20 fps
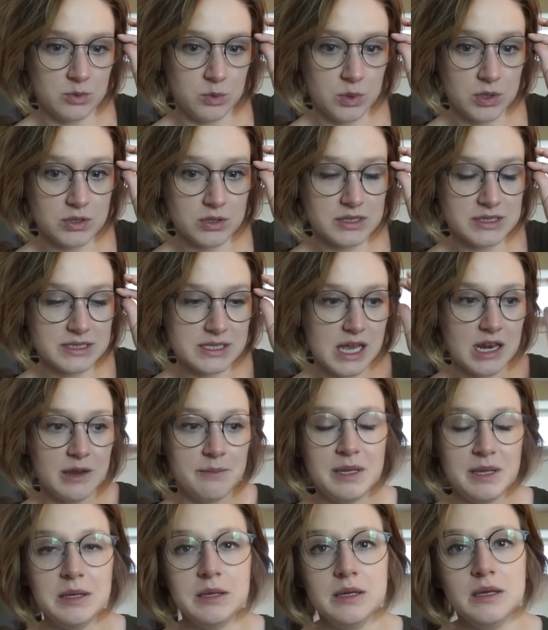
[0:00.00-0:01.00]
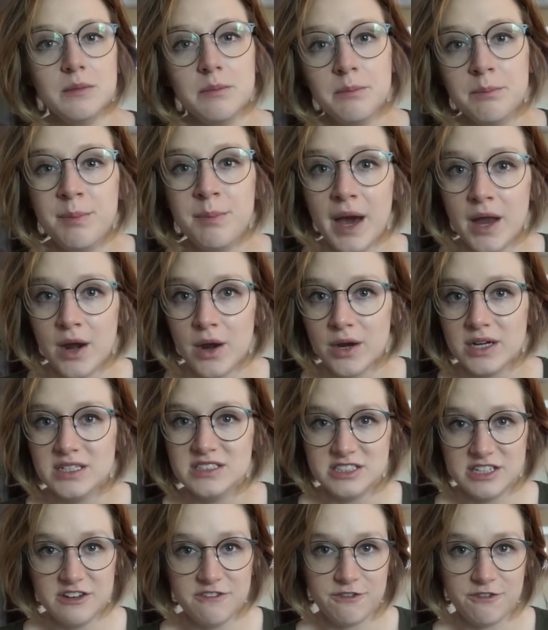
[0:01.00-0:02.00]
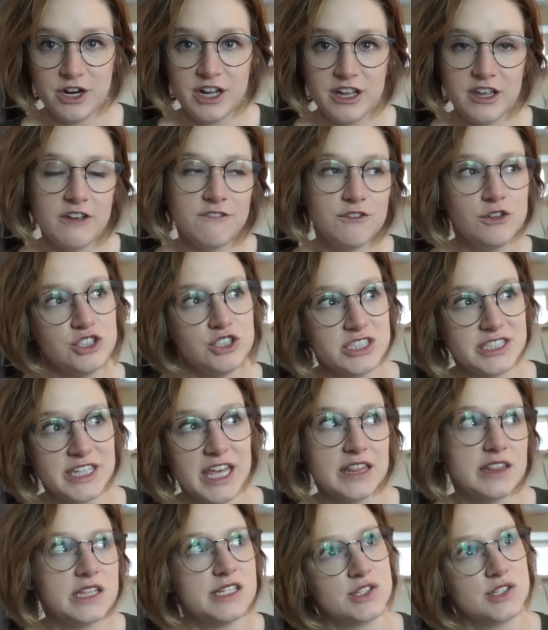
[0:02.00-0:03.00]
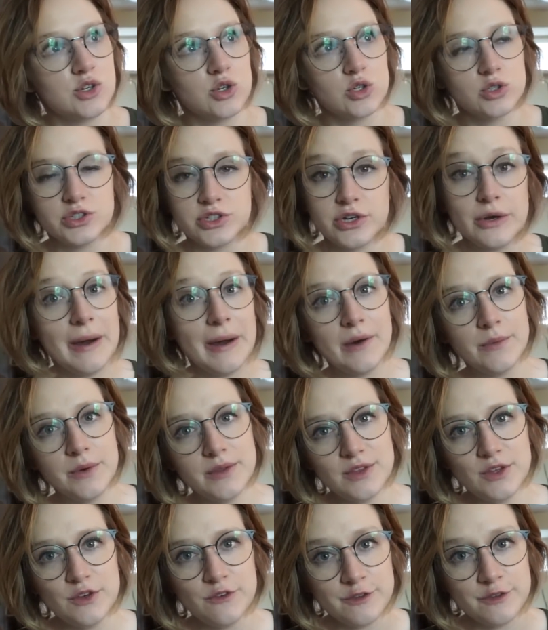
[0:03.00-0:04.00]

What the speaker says: world is gonna be better and different if you just get this girl to go out with you,